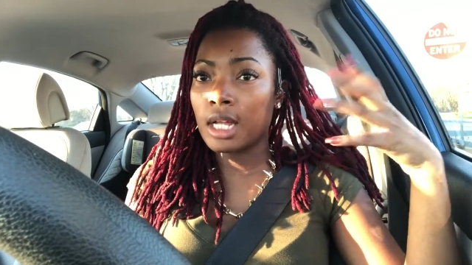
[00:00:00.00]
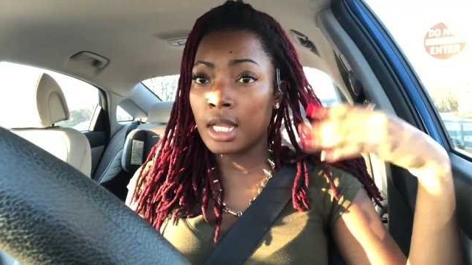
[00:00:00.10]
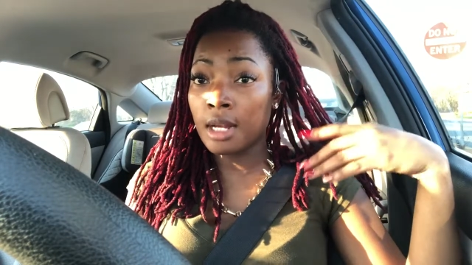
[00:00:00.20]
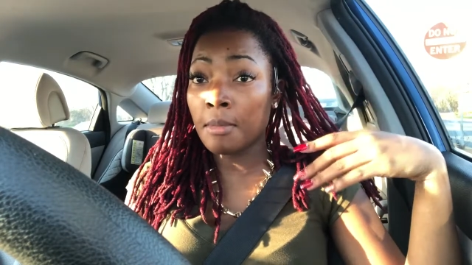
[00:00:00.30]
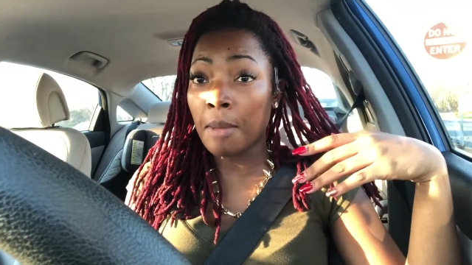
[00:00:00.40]

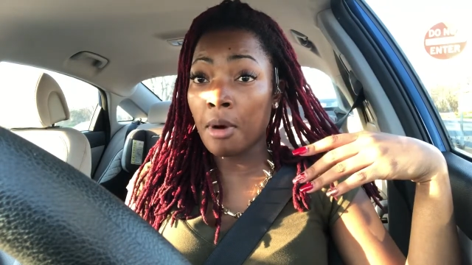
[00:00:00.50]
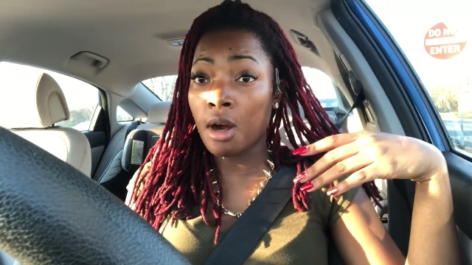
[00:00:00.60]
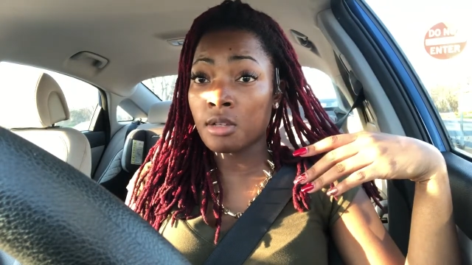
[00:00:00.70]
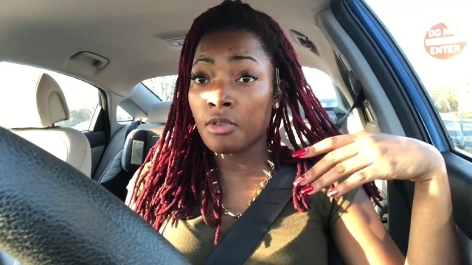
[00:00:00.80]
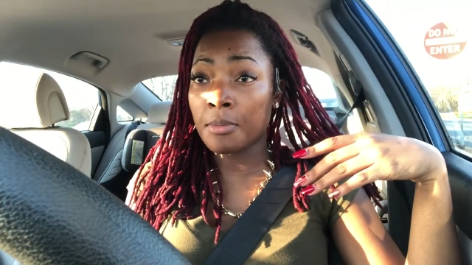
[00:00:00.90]
cleaning my
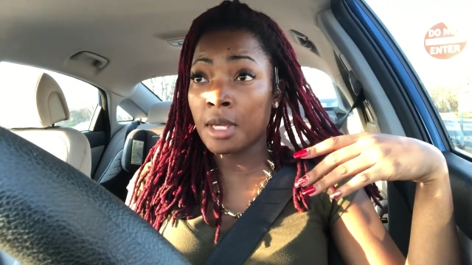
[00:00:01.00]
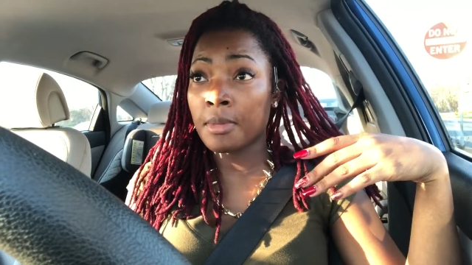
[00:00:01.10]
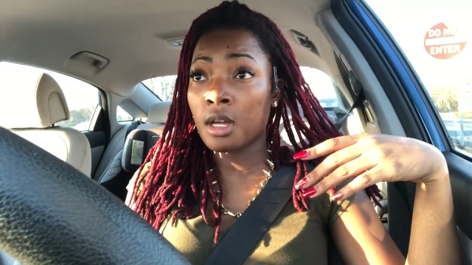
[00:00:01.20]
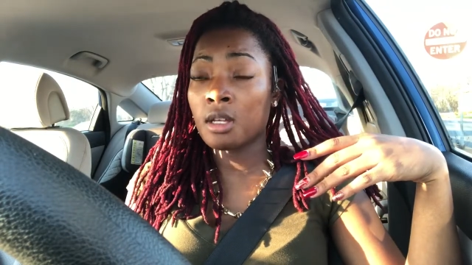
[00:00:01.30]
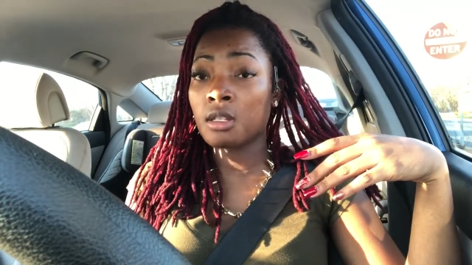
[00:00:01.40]
parts for me
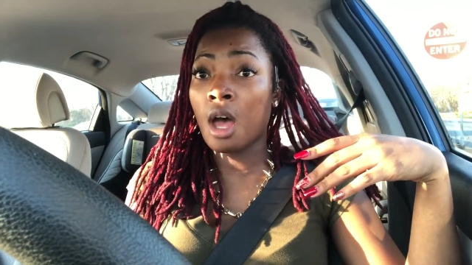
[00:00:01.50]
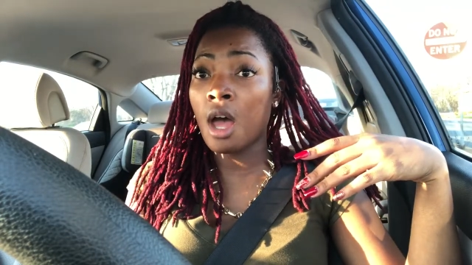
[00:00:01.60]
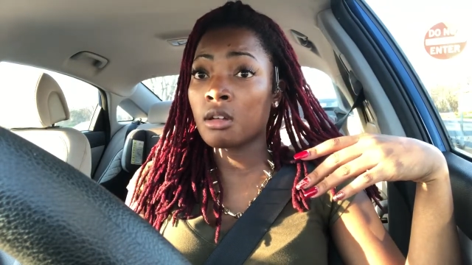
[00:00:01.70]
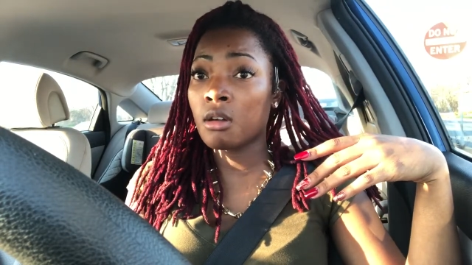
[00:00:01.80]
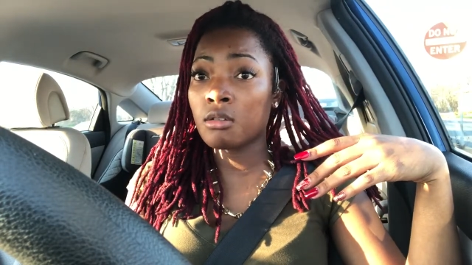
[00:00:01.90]
because
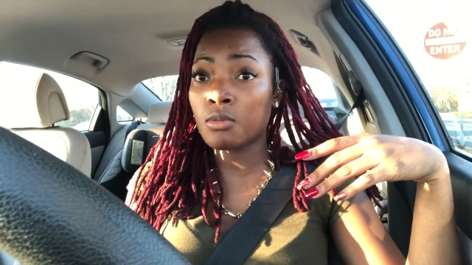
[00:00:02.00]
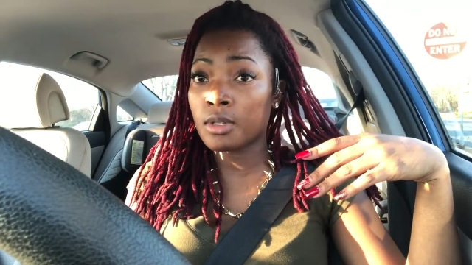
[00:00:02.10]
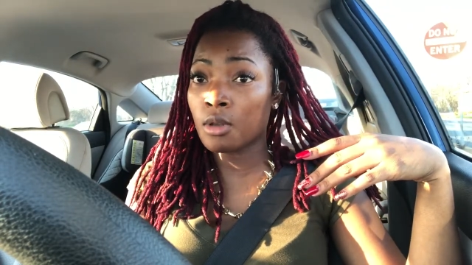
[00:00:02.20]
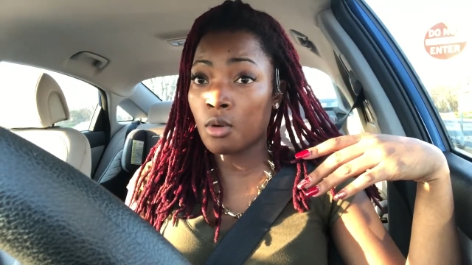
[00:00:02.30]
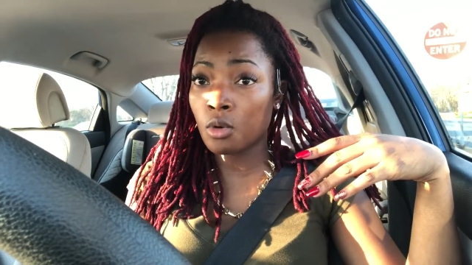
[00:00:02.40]
God knows
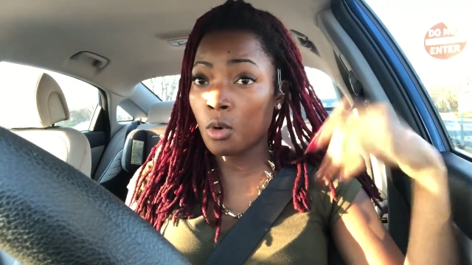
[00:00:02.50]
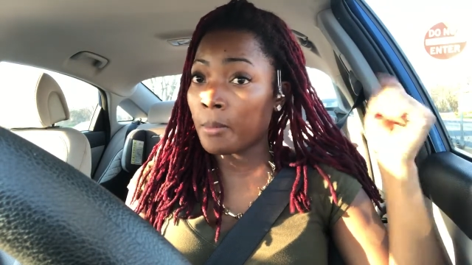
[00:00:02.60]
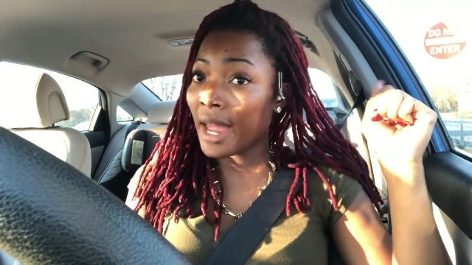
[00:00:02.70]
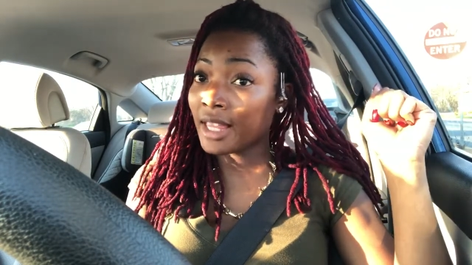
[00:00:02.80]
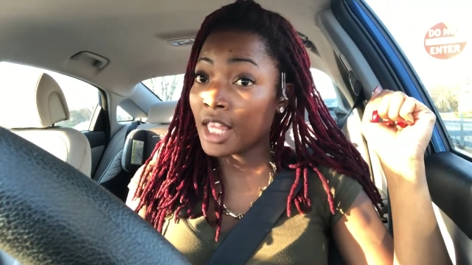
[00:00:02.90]
what's going on
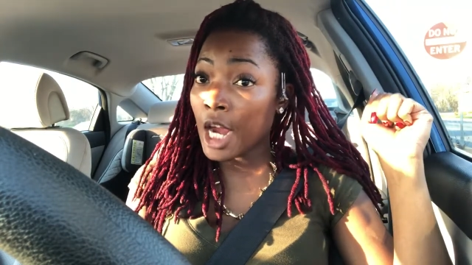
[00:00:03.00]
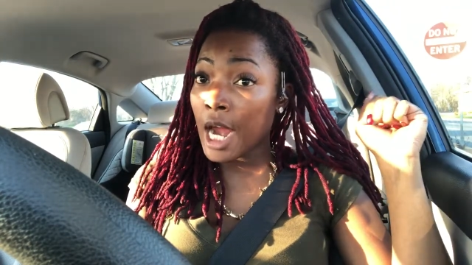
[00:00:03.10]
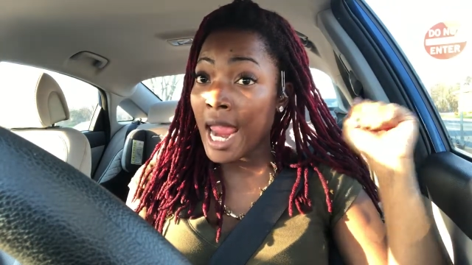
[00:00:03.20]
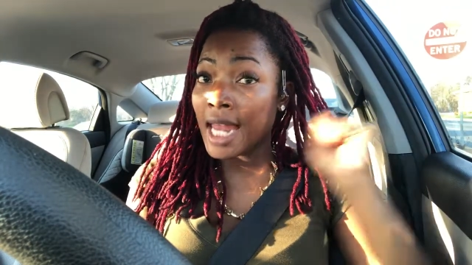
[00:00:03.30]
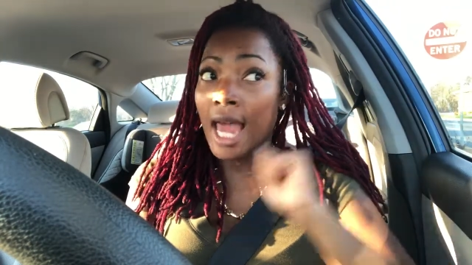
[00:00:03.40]
back
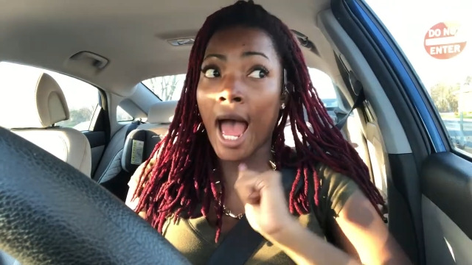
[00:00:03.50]
there and